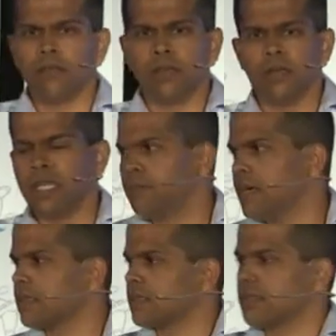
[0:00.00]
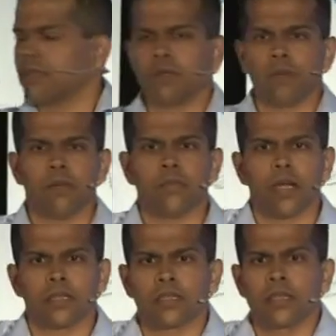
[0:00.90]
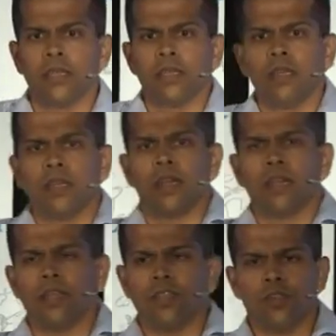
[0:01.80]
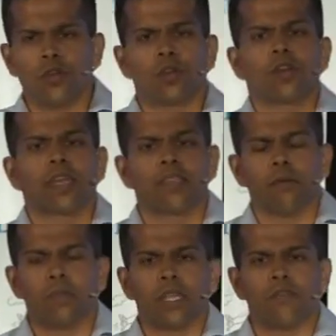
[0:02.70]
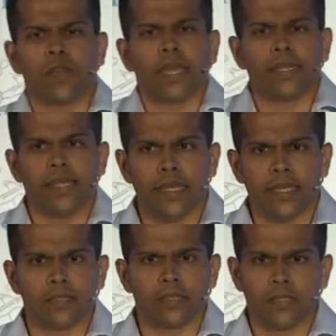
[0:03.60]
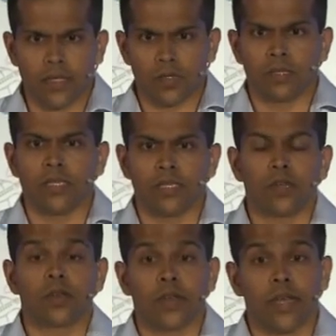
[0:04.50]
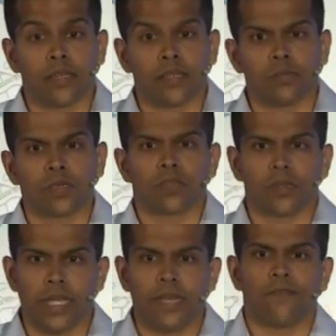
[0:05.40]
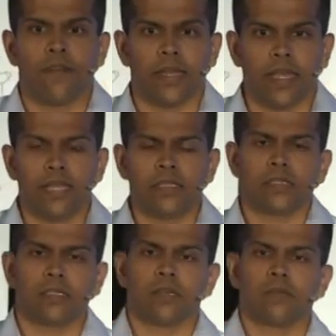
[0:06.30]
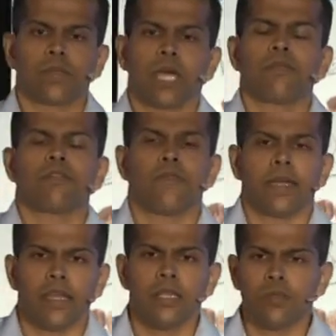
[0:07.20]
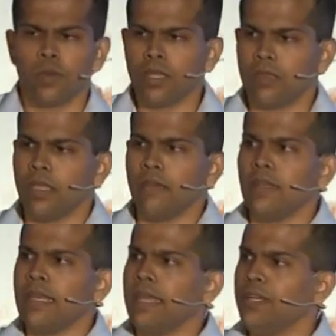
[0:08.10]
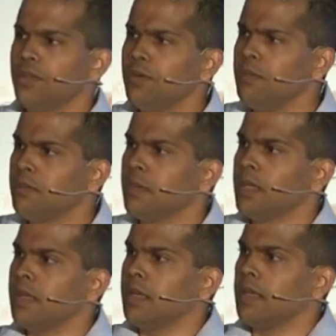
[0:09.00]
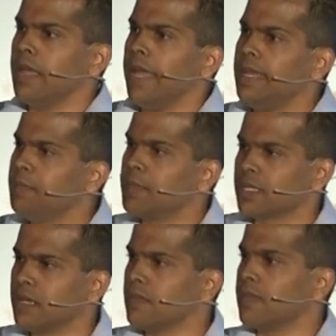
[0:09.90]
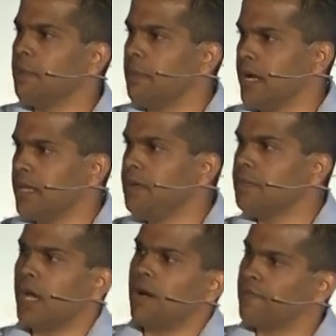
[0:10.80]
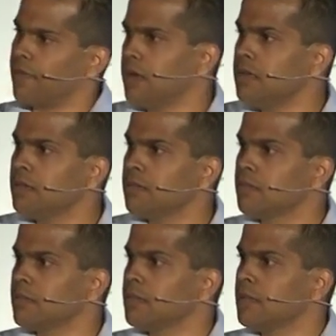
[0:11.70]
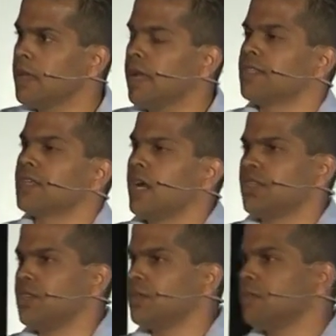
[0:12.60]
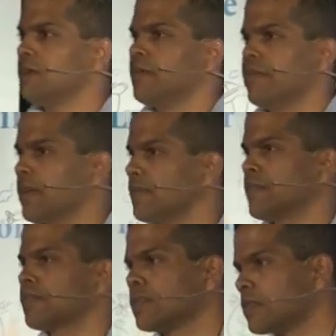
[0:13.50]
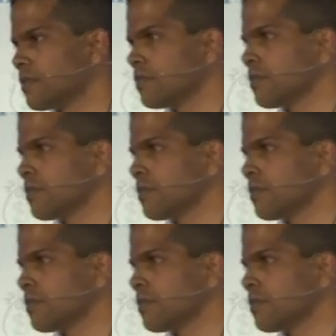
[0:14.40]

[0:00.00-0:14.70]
$1 million, him $1 million, and you're not going to get that money for 90 days. These are your trading terms. So debtor finance is a type of finance where they will lend you 80% of that money upfront and charge you a rate of interest,